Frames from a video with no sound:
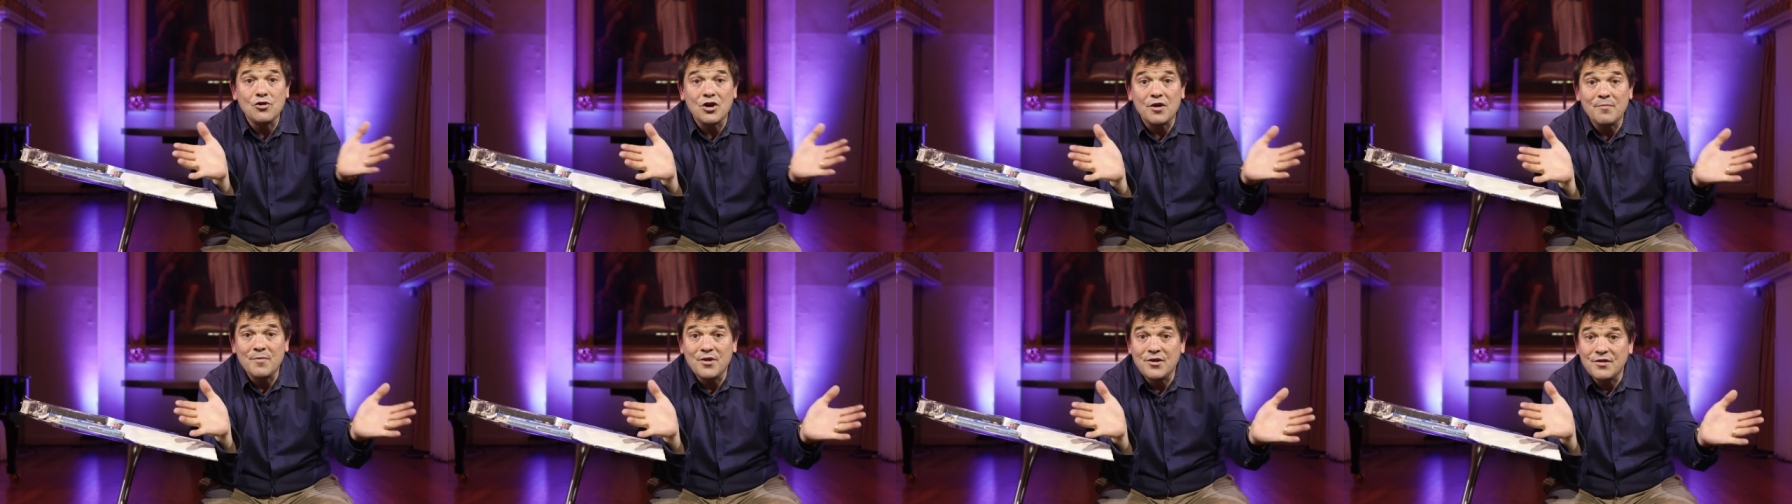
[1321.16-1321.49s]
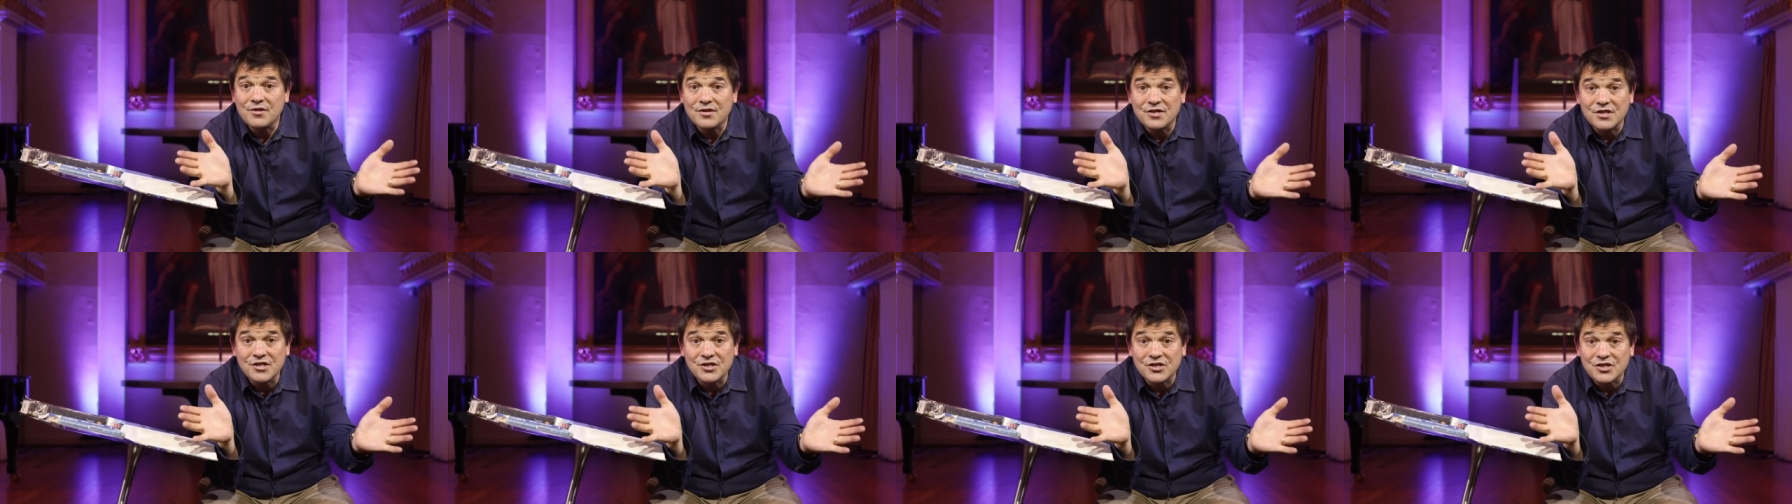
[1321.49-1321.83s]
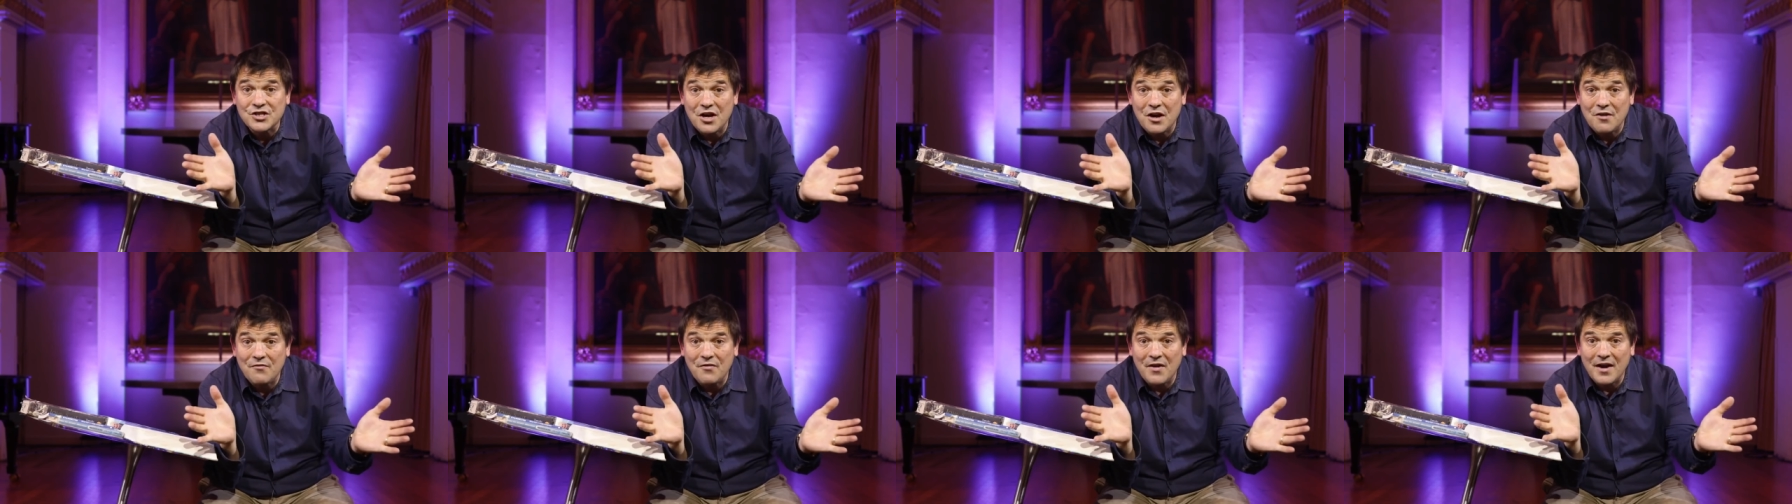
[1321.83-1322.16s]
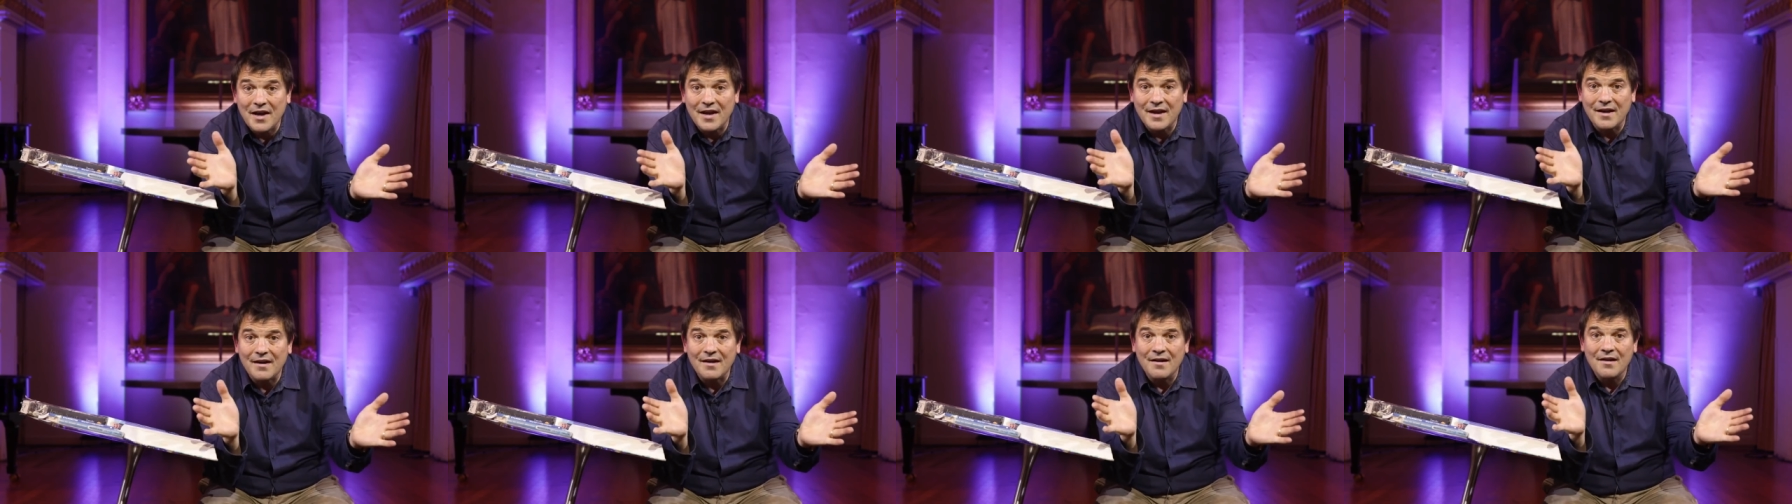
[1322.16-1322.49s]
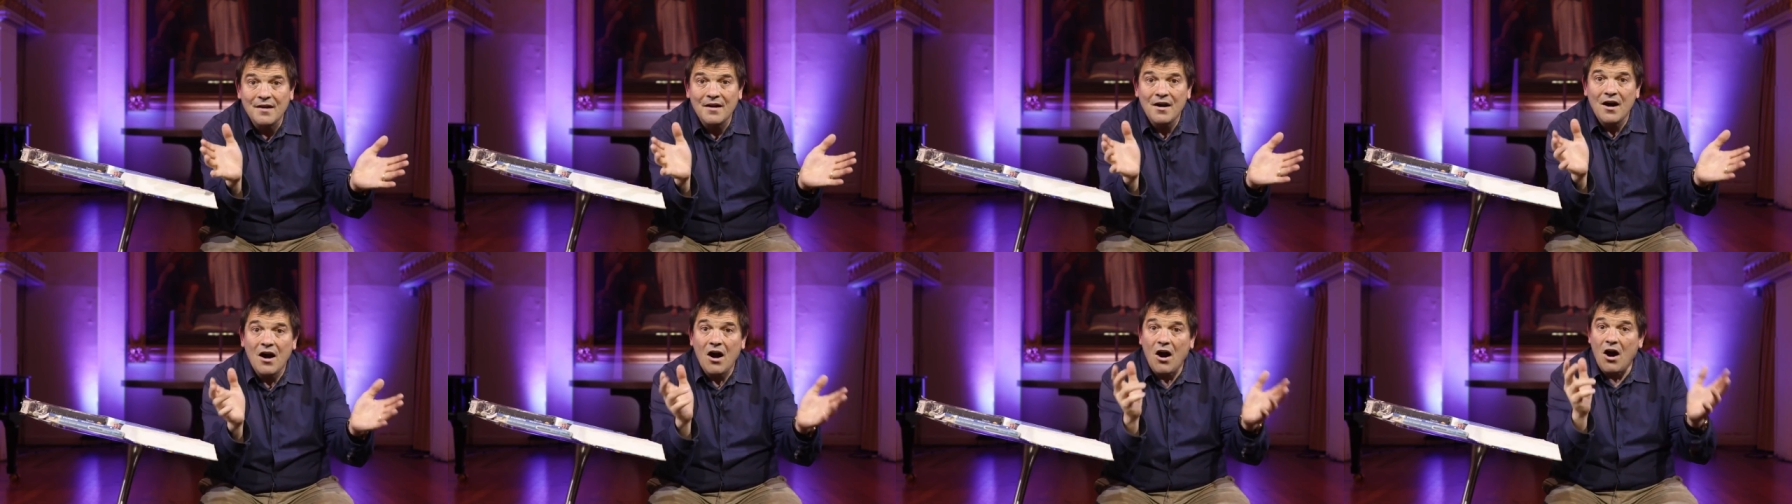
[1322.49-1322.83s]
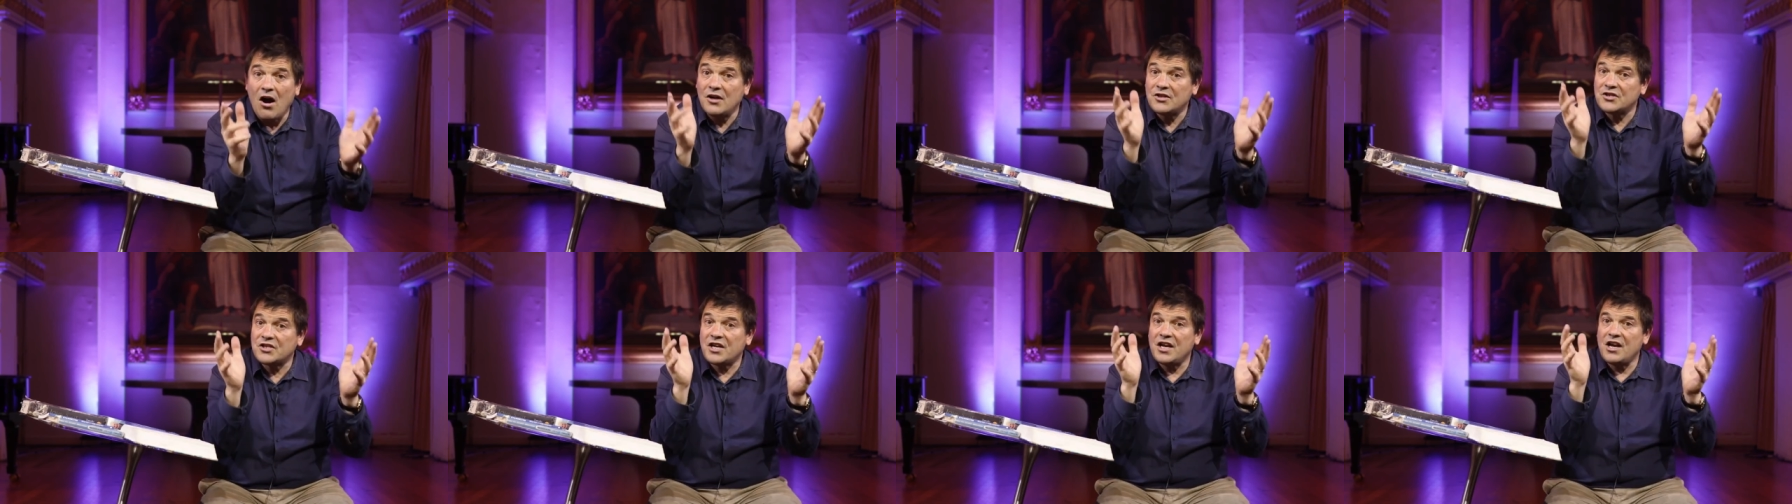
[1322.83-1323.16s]
community survey,
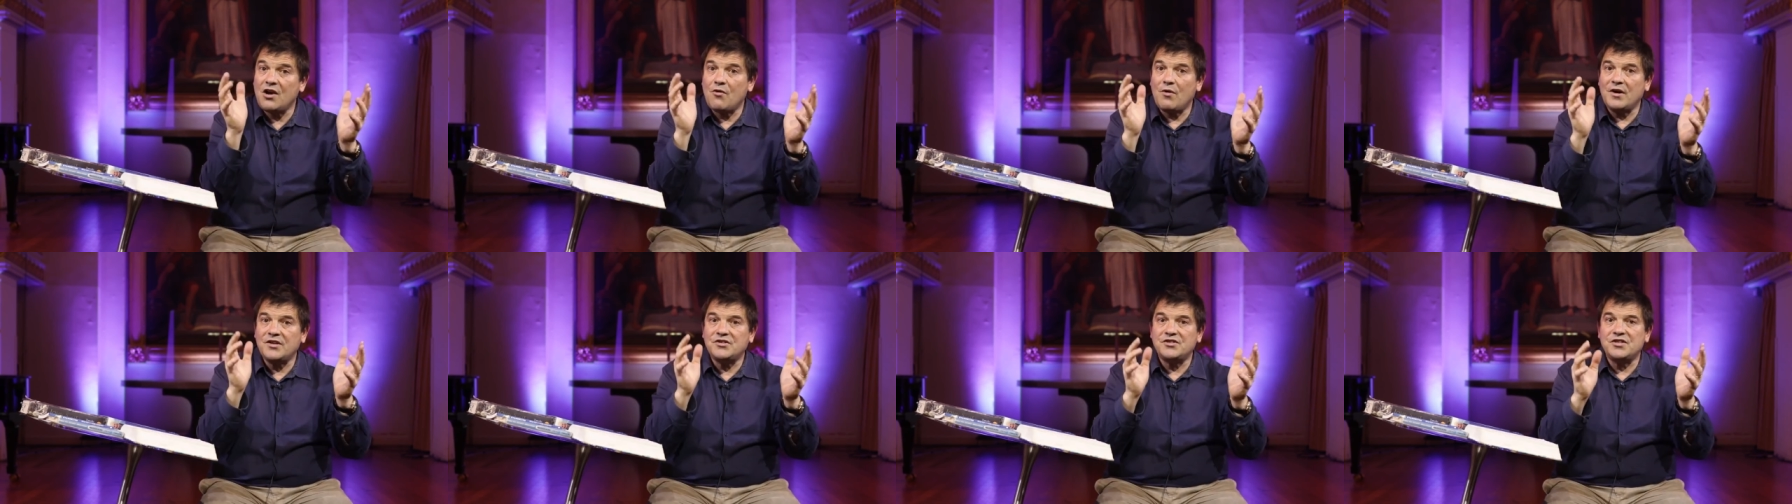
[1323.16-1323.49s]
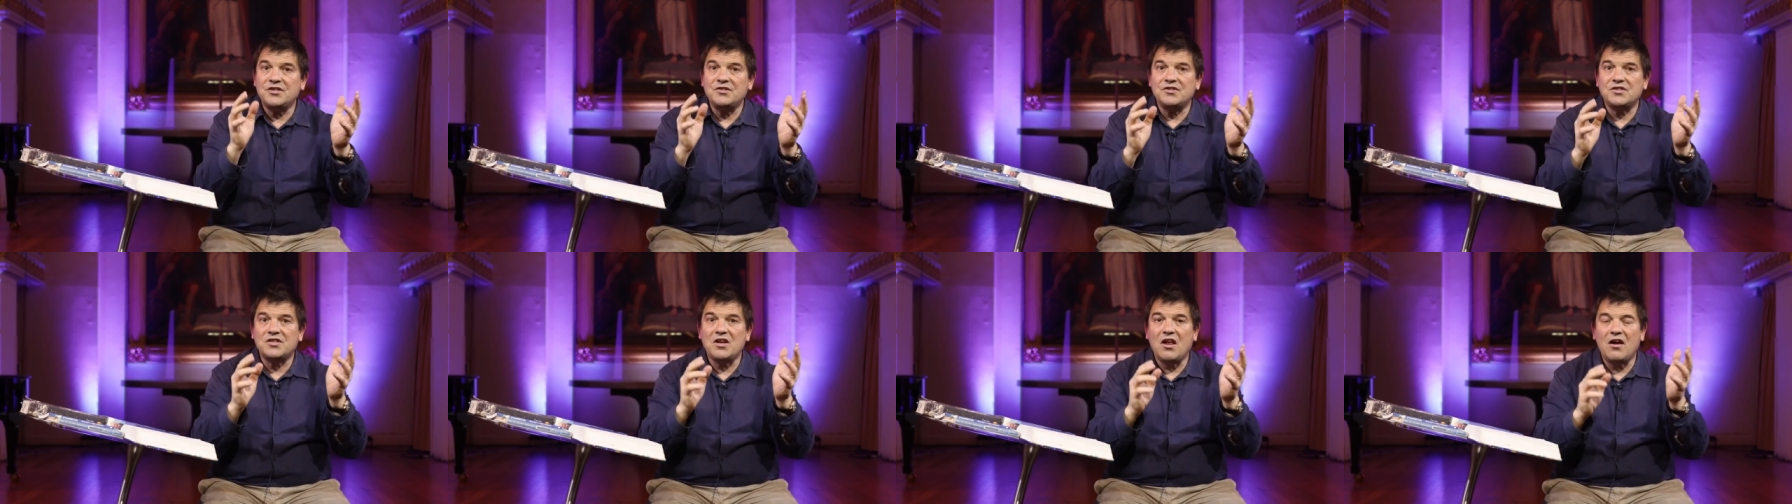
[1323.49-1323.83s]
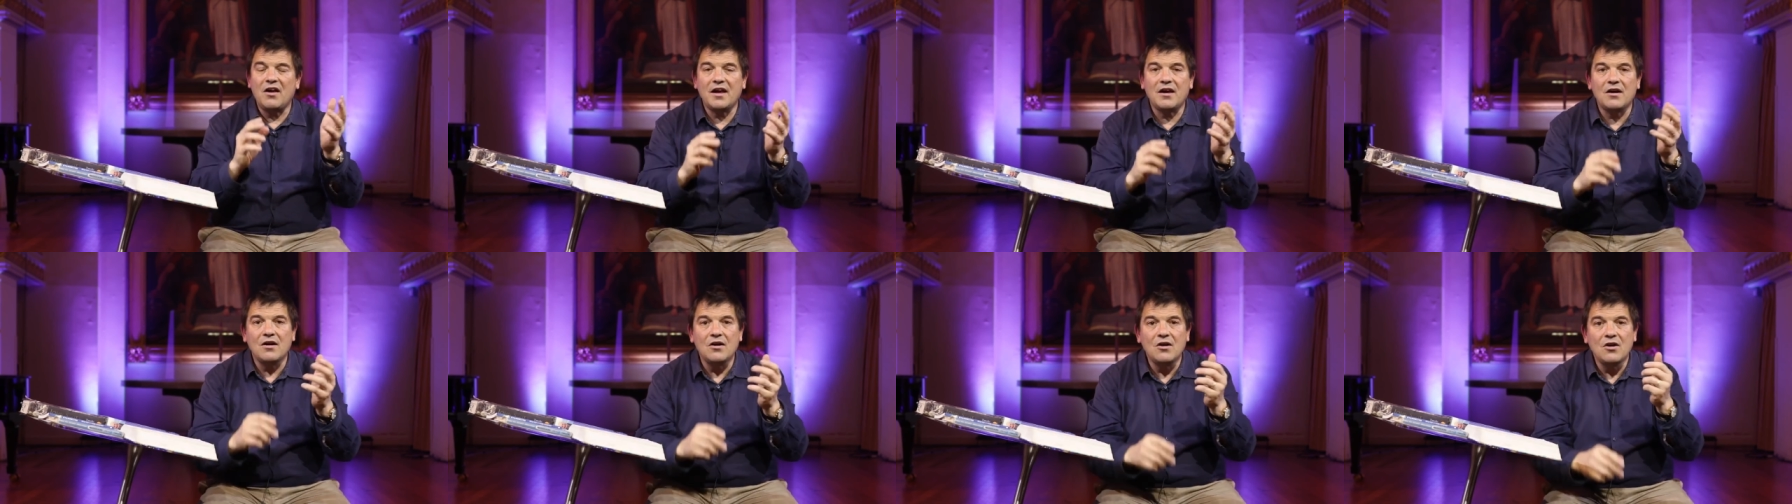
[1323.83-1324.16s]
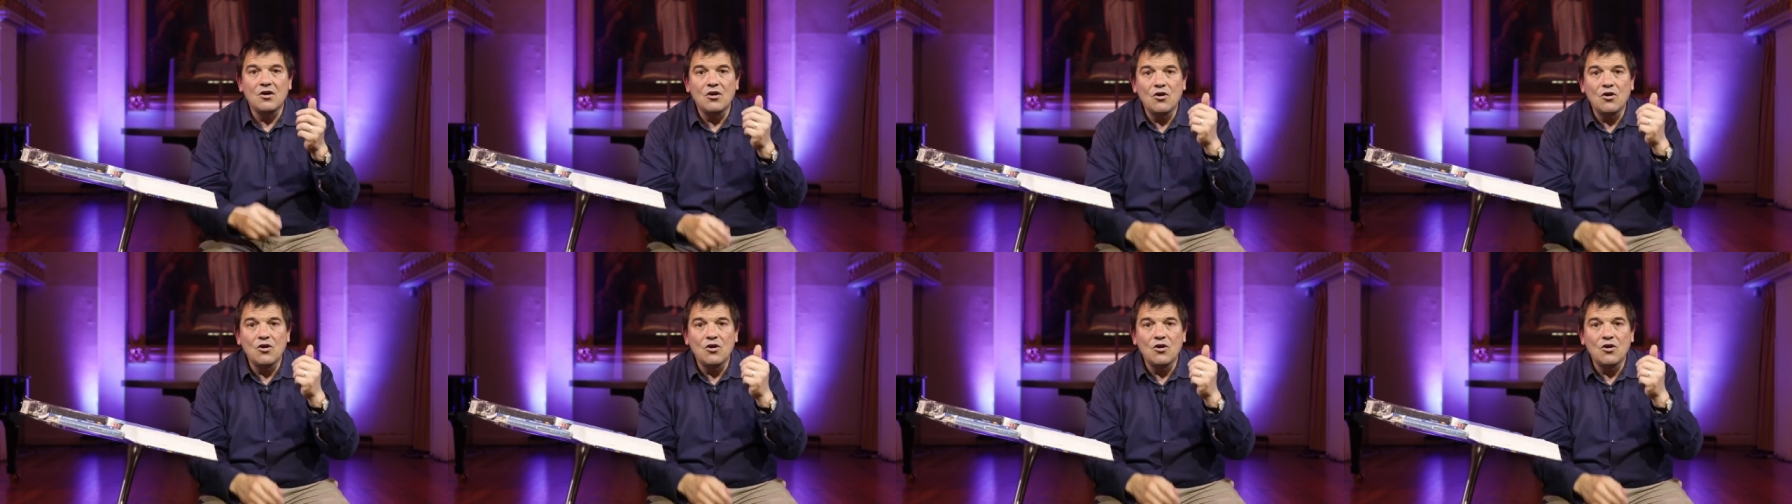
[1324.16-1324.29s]
asking questions like,